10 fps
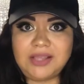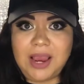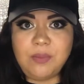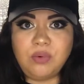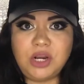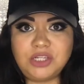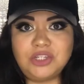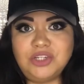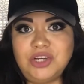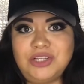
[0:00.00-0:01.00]
a
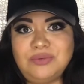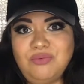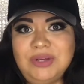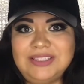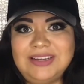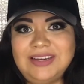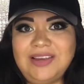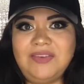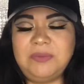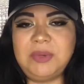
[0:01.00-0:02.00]
brush just wasn't
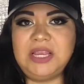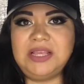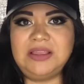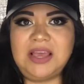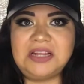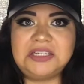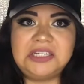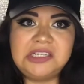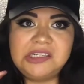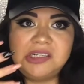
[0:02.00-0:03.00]
giving me that